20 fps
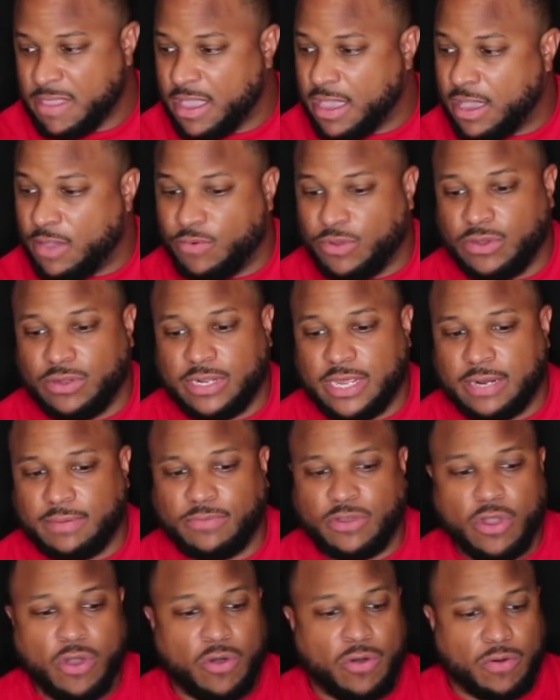And we're going to let
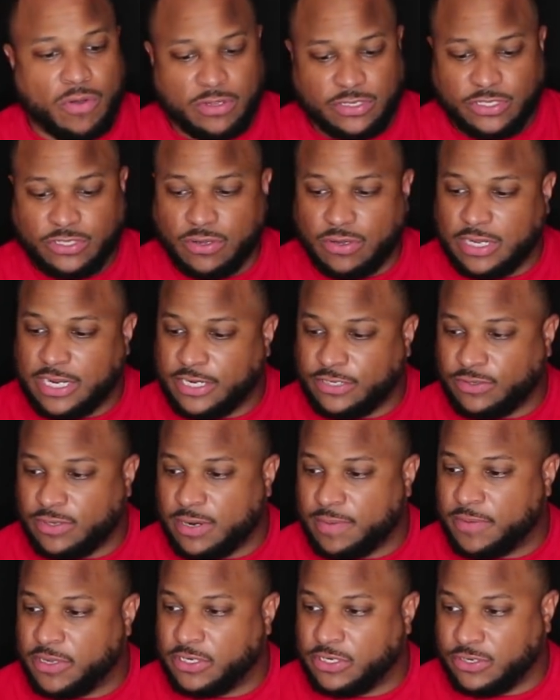them go. So here's
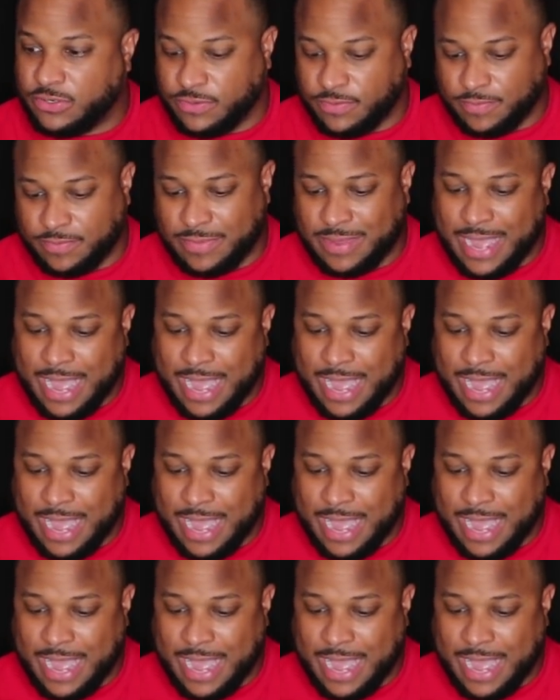what I'm going to do.